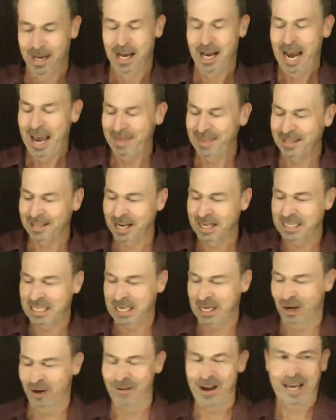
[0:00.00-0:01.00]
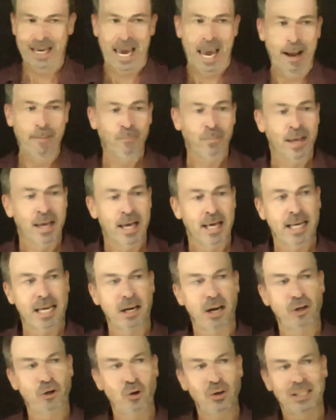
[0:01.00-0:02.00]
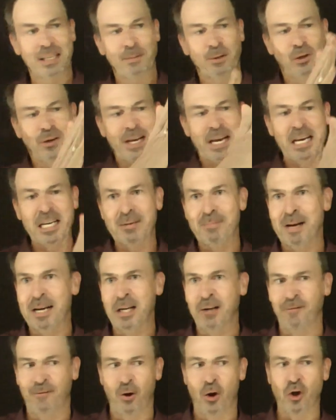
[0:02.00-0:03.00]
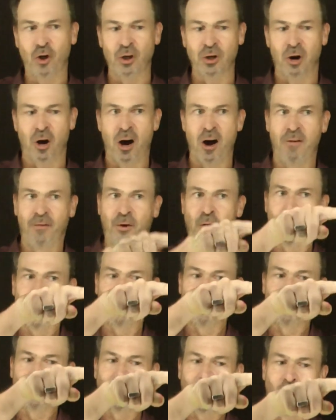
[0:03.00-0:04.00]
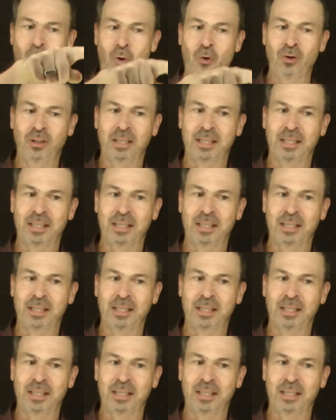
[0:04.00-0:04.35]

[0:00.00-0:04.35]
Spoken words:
I had this idea of, okay, can I do some sort of intermediate version of going from cones